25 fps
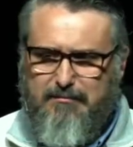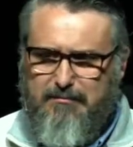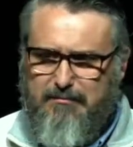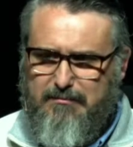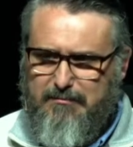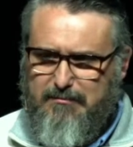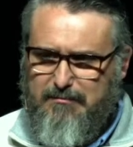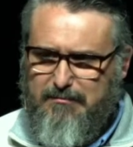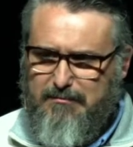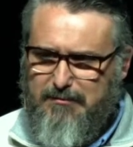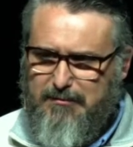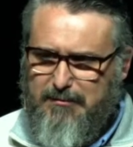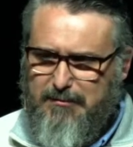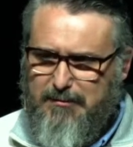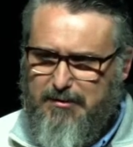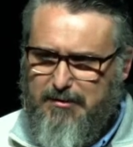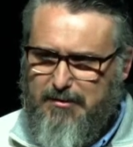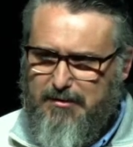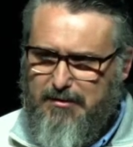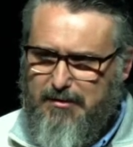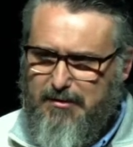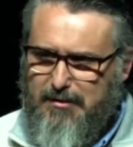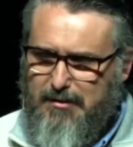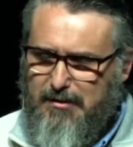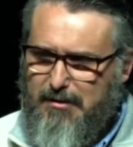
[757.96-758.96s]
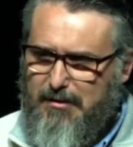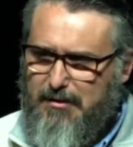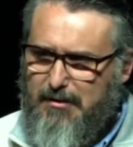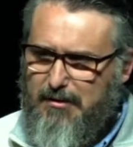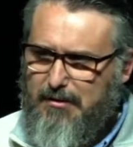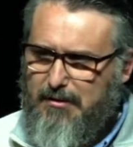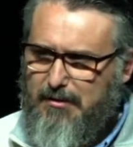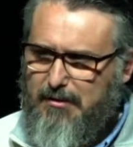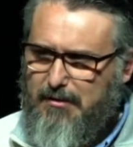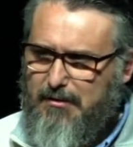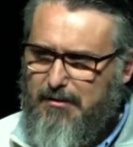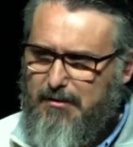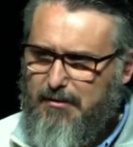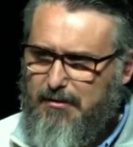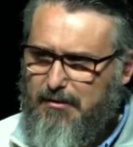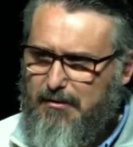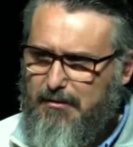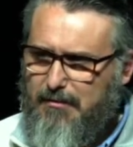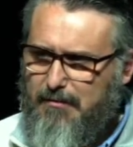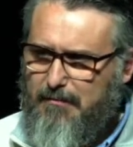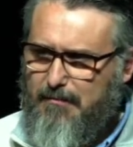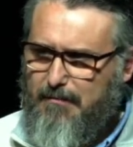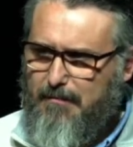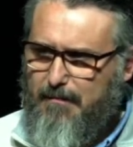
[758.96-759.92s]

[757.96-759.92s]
(silence)